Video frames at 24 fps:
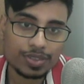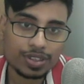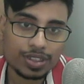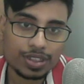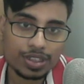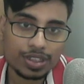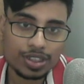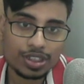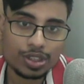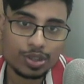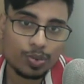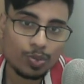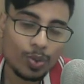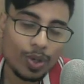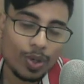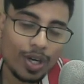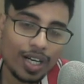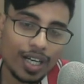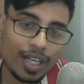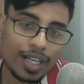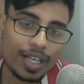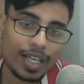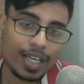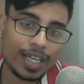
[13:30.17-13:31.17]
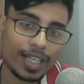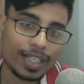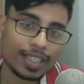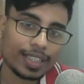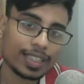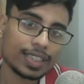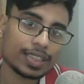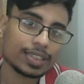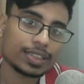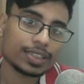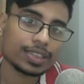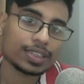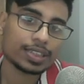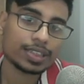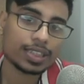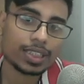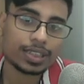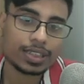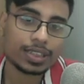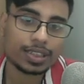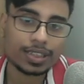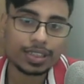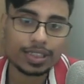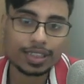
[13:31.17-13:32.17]
e1 and can
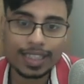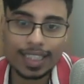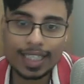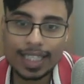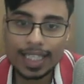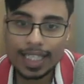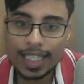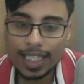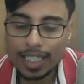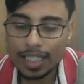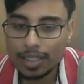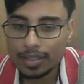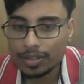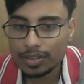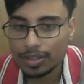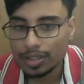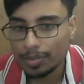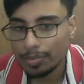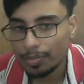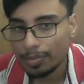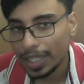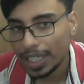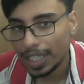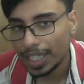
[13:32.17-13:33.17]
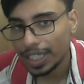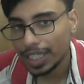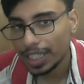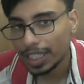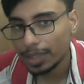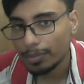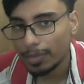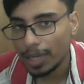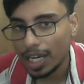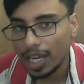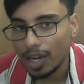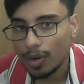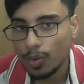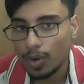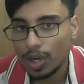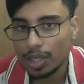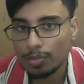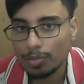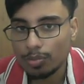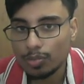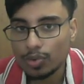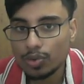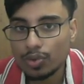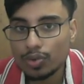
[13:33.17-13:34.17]
just delay the mate by
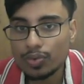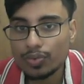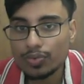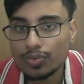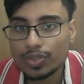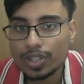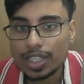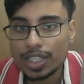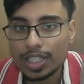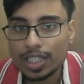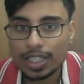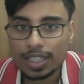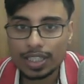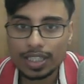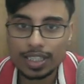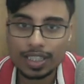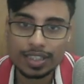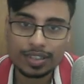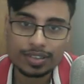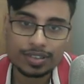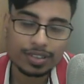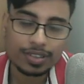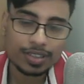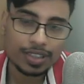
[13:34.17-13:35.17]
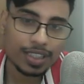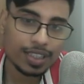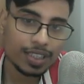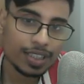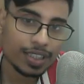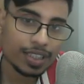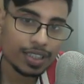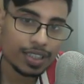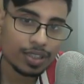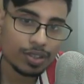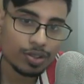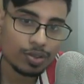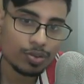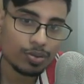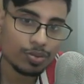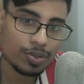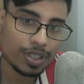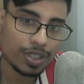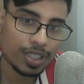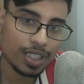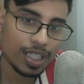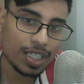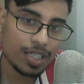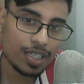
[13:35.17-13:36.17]
1 move. Let's hit it.
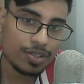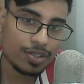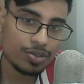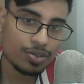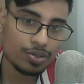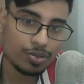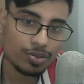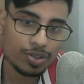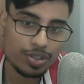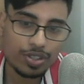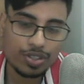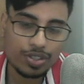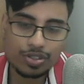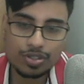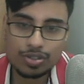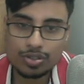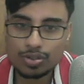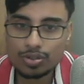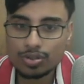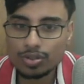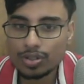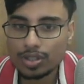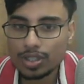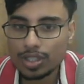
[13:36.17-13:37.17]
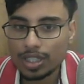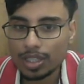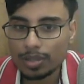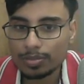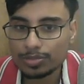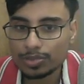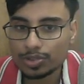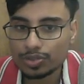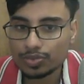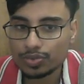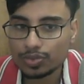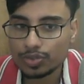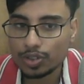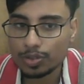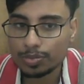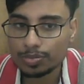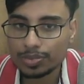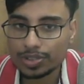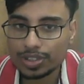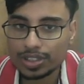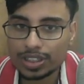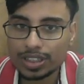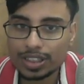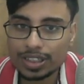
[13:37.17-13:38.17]
Okay, so this rook comes from
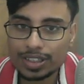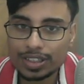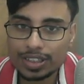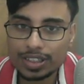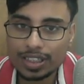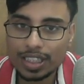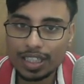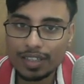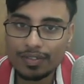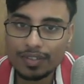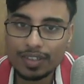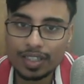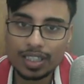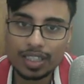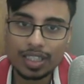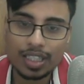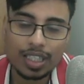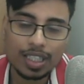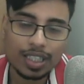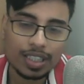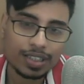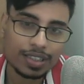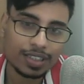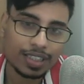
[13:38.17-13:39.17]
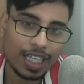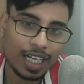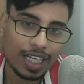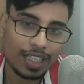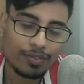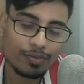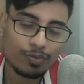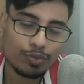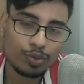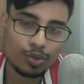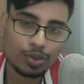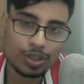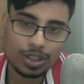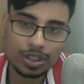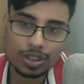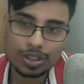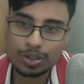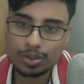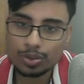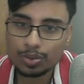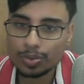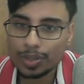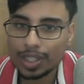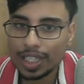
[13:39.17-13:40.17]
c7. That won't
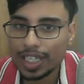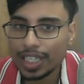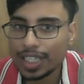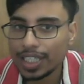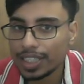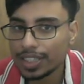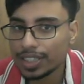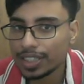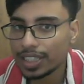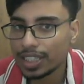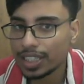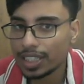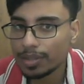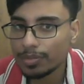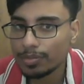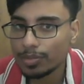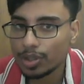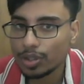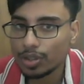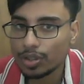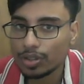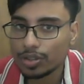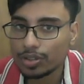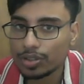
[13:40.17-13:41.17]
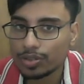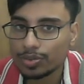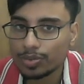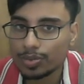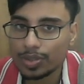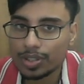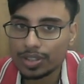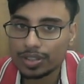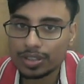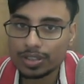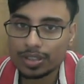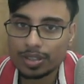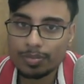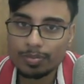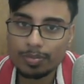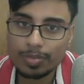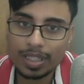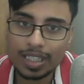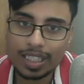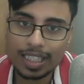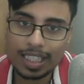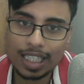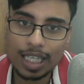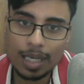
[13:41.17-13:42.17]
do anything because we'll
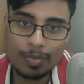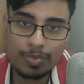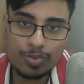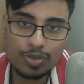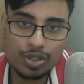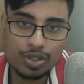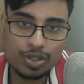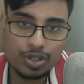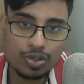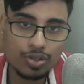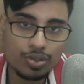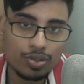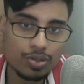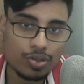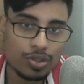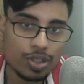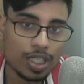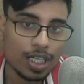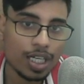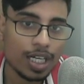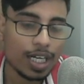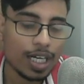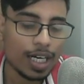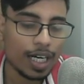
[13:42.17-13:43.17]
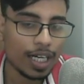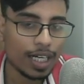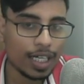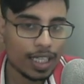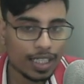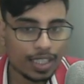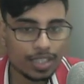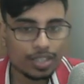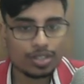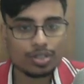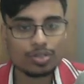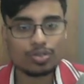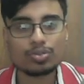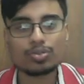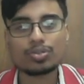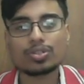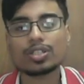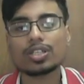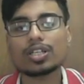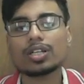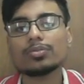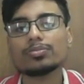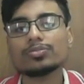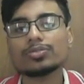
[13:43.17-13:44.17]
simply capture the rook. Again, the
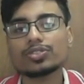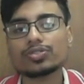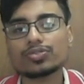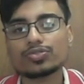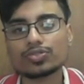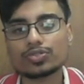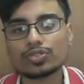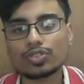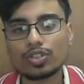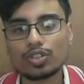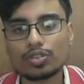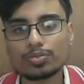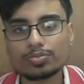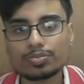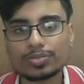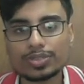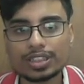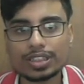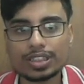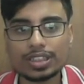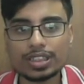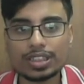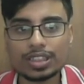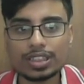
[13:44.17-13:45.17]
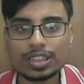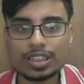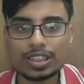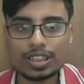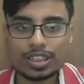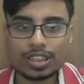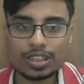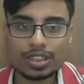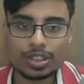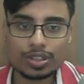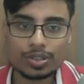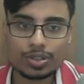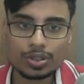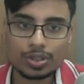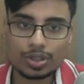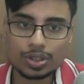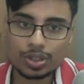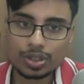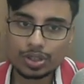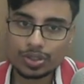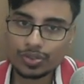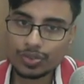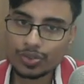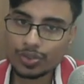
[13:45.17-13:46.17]
rook comes from
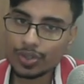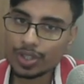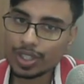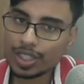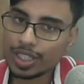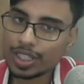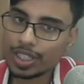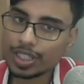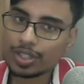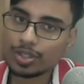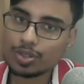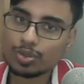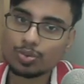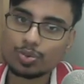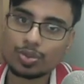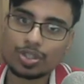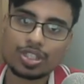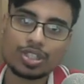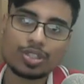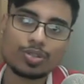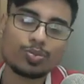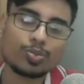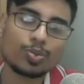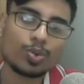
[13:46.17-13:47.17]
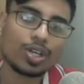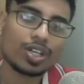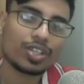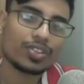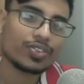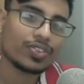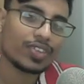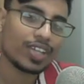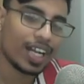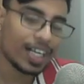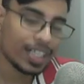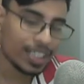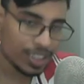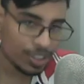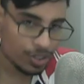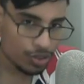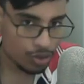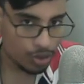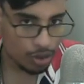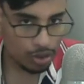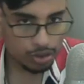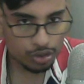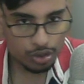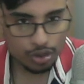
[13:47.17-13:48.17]
e3 to e1. That
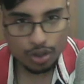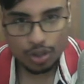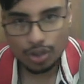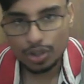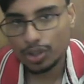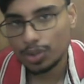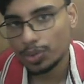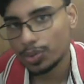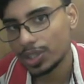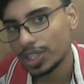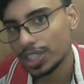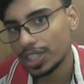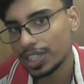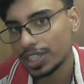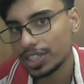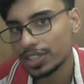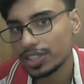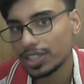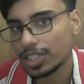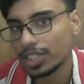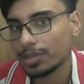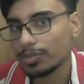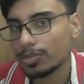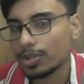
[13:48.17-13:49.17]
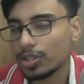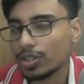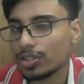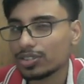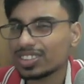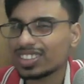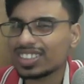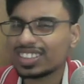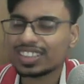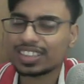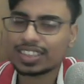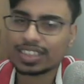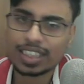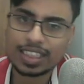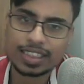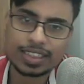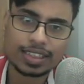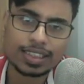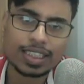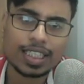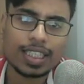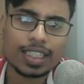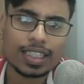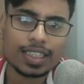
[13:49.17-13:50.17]
is also not doing anything because it is
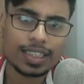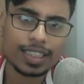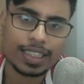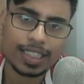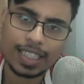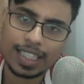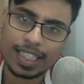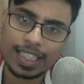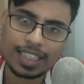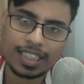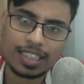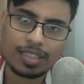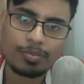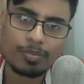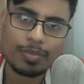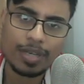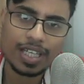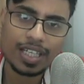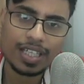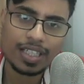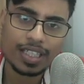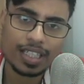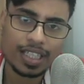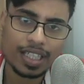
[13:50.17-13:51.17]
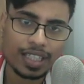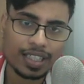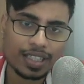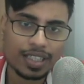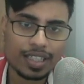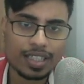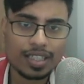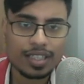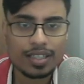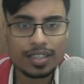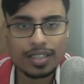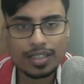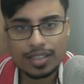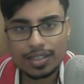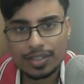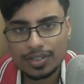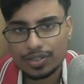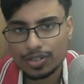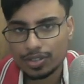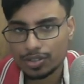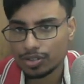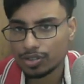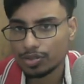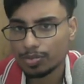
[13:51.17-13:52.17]
just delaying the mate, and
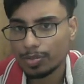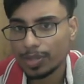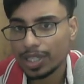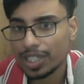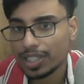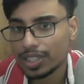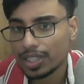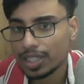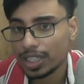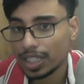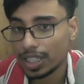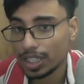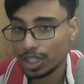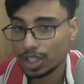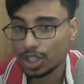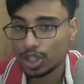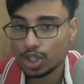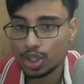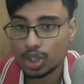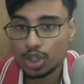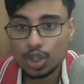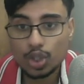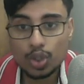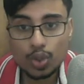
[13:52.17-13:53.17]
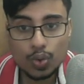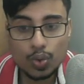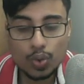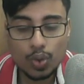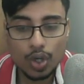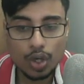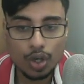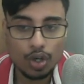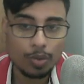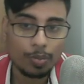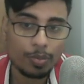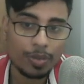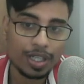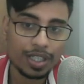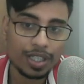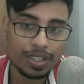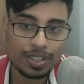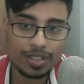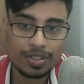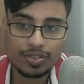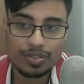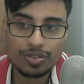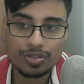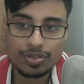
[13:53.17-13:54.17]
this is mate in 2 or
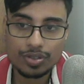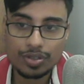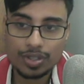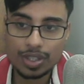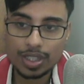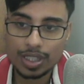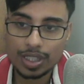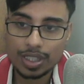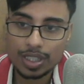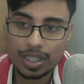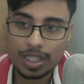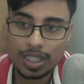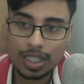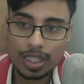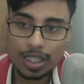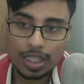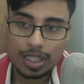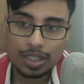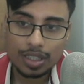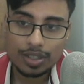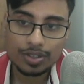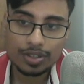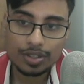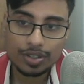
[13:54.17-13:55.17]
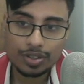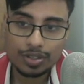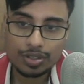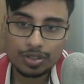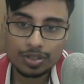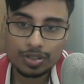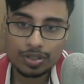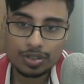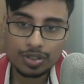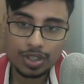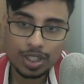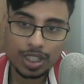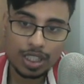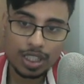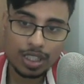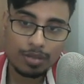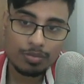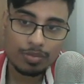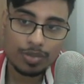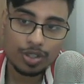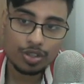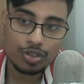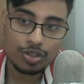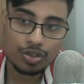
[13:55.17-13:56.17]
mate in 3. This
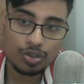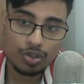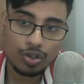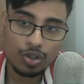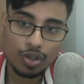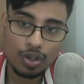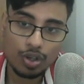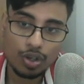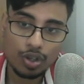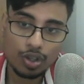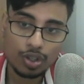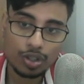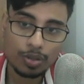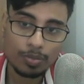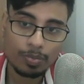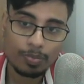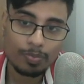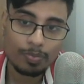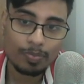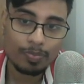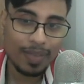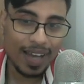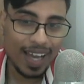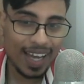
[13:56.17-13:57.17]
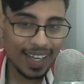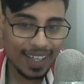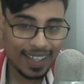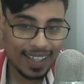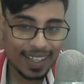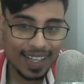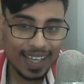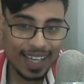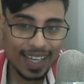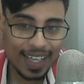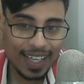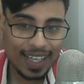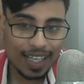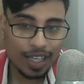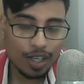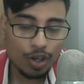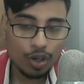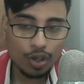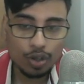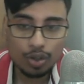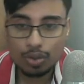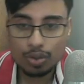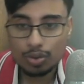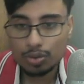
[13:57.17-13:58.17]
theme is called backrank
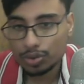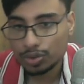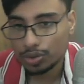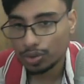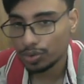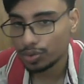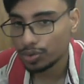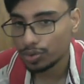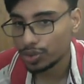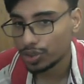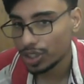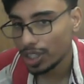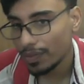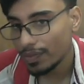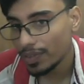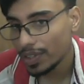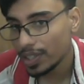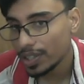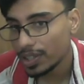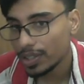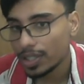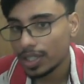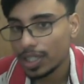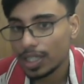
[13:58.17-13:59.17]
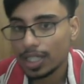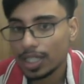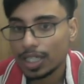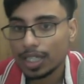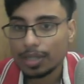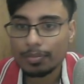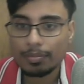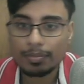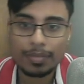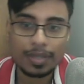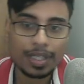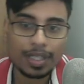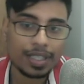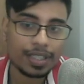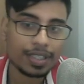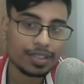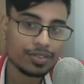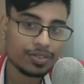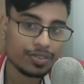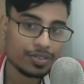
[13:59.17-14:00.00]
or rooks on 7th. Mate in